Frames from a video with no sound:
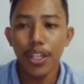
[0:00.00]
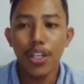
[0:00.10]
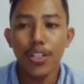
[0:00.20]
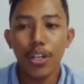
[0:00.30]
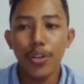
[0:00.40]

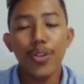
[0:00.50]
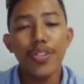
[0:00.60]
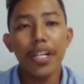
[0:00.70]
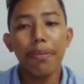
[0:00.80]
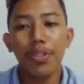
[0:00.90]
So
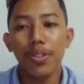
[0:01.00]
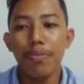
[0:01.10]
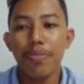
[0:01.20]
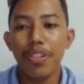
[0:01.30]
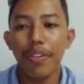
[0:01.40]
using
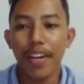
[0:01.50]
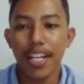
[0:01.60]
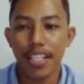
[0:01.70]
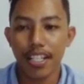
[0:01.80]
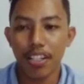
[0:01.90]
Bloom's
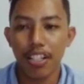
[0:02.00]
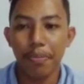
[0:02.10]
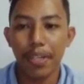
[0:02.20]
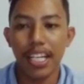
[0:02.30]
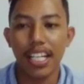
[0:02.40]
revised
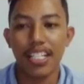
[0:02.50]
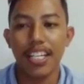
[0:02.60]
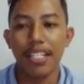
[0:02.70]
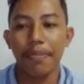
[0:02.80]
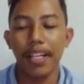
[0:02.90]
taxonomy and
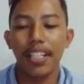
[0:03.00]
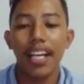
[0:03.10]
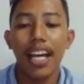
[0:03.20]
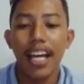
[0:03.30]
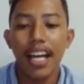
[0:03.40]
assessment,
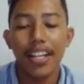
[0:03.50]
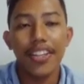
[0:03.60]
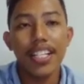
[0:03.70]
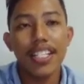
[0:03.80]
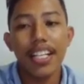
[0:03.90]

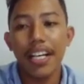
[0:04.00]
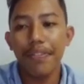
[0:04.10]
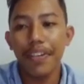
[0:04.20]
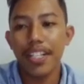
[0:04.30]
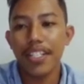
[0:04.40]
these
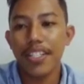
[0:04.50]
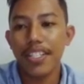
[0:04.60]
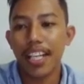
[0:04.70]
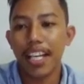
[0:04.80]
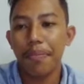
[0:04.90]
levels
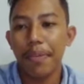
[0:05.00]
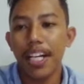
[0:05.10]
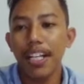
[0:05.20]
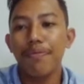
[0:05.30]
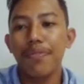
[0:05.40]
can be
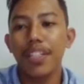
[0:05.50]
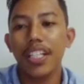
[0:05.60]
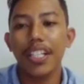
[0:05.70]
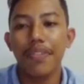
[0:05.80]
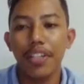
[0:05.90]
helpful
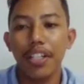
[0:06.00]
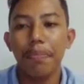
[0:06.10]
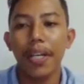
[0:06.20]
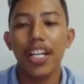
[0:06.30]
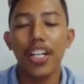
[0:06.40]
in
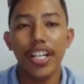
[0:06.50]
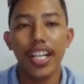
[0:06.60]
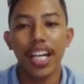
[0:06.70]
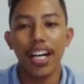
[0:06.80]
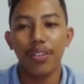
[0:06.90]
developing
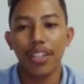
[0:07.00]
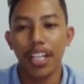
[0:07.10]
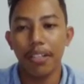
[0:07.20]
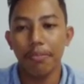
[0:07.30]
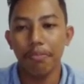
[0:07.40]
learning
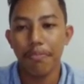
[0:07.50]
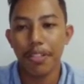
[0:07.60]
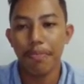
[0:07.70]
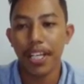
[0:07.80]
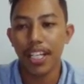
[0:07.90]
outcomes
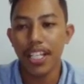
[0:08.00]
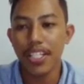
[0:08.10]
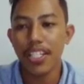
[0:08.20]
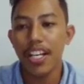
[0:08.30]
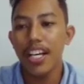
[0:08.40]

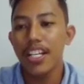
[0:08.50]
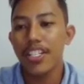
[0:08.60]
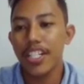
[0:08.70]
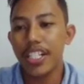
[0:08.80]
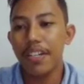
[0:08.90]
because
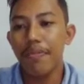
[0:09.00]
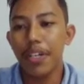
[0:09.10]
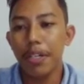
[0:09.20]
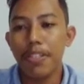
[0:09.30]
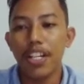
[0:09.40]
certain
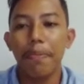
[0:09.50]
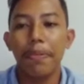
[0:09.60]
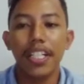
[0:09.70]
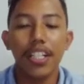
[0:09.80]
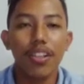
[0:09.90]
verbs are
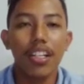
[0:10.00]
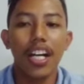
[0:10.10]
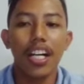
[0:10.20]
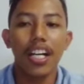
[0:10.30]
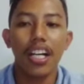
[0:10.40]

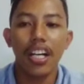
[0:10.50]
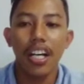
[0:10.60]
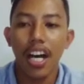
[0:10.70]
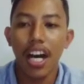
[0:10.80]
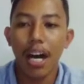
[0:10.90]
particular,
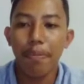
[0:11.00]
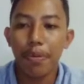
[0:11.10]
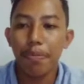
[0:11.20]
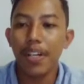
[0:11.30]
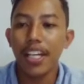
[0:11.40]

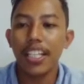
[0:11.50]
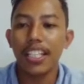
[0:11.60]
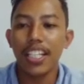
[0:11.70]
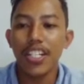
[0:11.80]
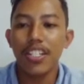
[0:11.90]
appropriate
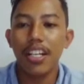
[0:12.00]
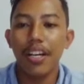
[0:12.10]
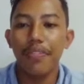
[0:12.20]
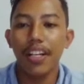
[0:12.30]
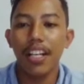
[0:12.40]
at each
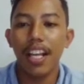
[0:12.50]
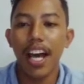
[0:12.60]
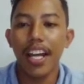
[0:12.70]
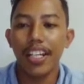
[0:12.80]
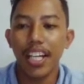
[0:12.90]
level,
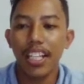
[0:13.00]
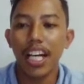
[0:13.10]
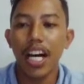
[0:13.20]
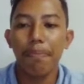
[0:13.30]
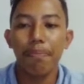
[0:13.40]
and not
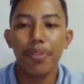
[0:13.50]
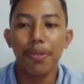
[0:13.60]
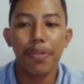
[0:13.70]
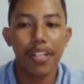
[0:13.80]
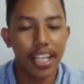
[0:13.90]

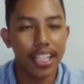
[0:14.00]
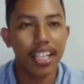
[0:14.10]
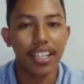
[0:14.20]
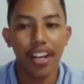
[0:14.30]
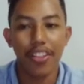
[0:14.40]
appropriate
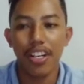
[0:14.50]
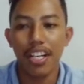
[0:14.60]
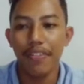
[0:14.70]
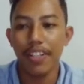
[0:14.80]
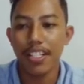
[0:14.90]
at other
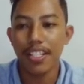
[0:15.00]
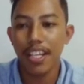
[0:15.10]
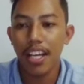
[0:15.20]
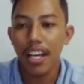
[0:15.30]
levels,